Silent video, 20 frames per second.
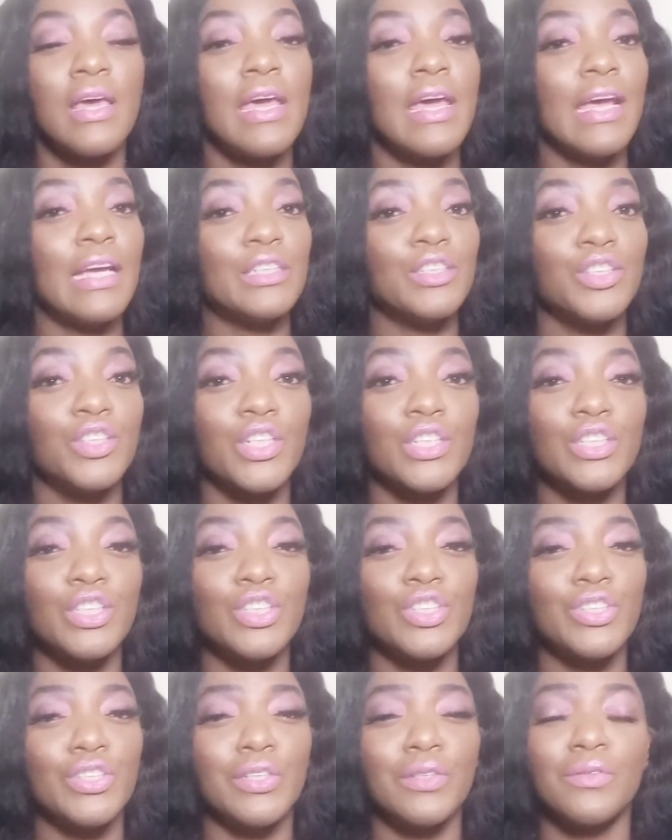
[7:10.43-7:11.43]
and dirty
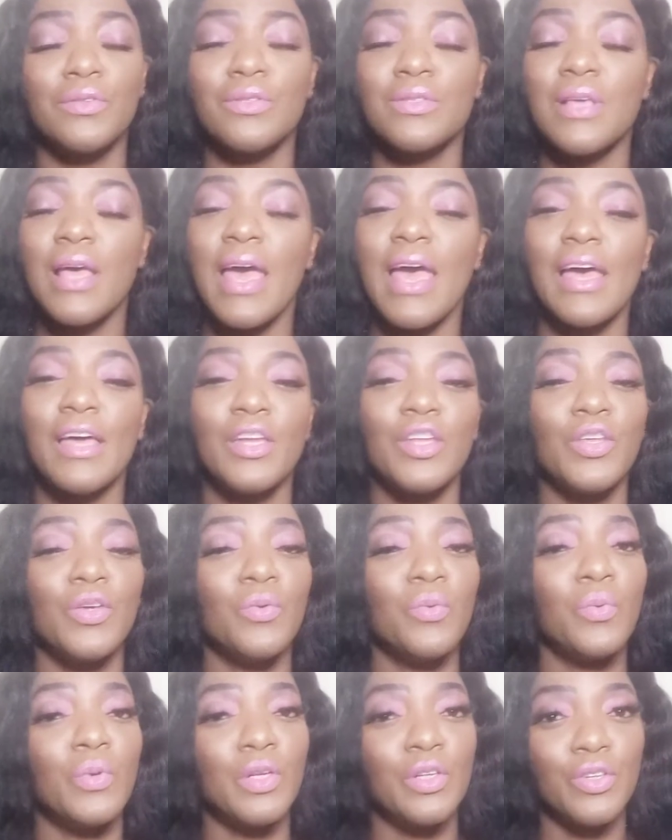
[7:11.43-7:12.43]
shoes, and you
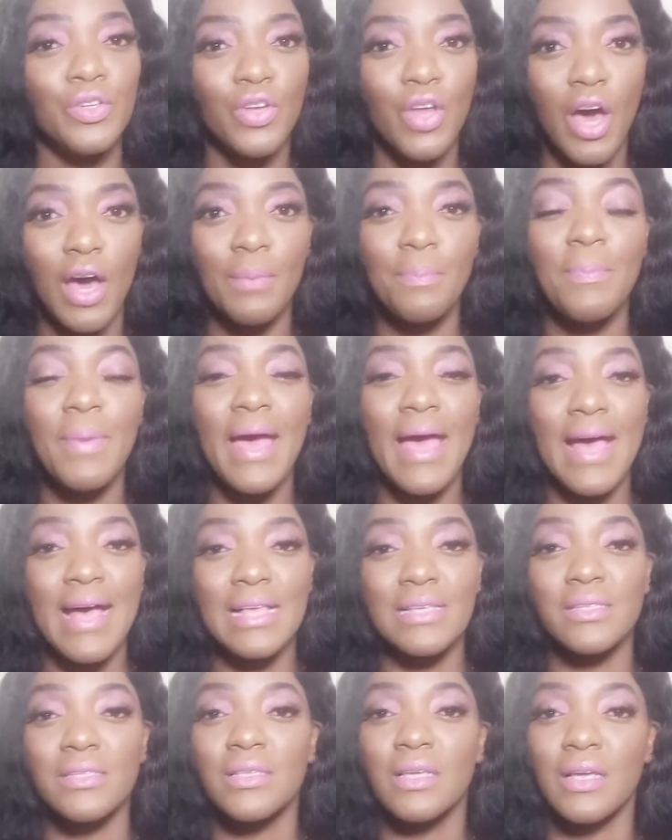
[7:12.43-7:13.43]
will not
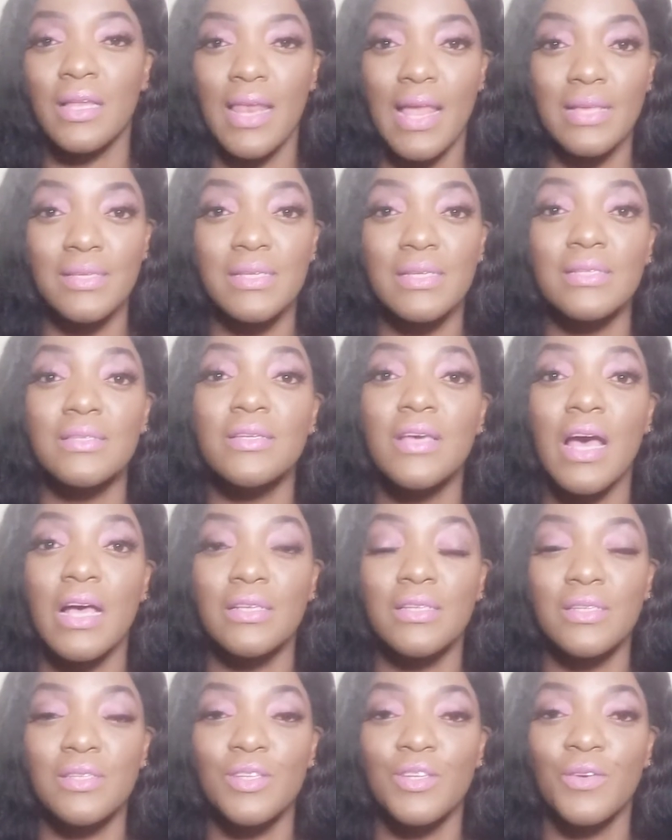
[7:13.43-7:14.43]
pass the classy
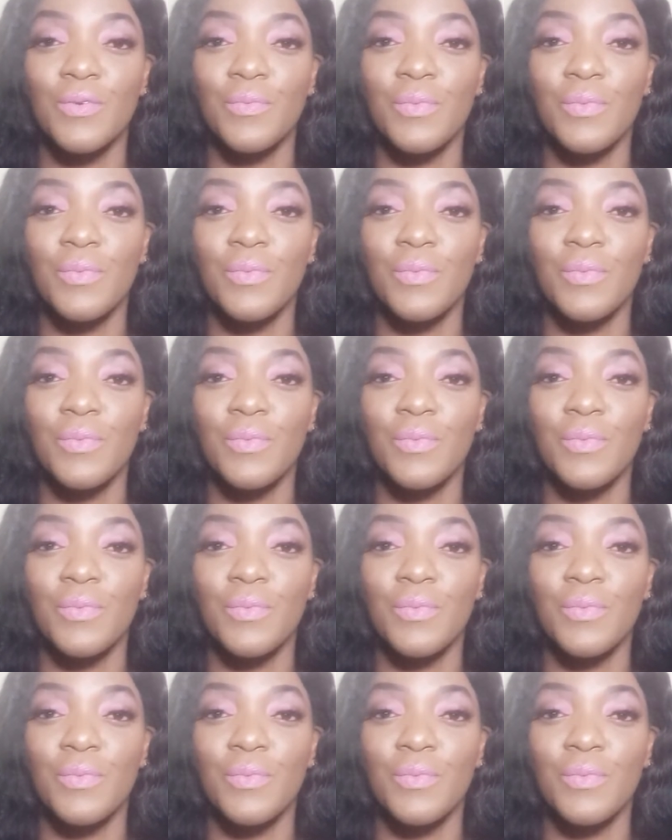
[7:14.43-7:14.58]
test.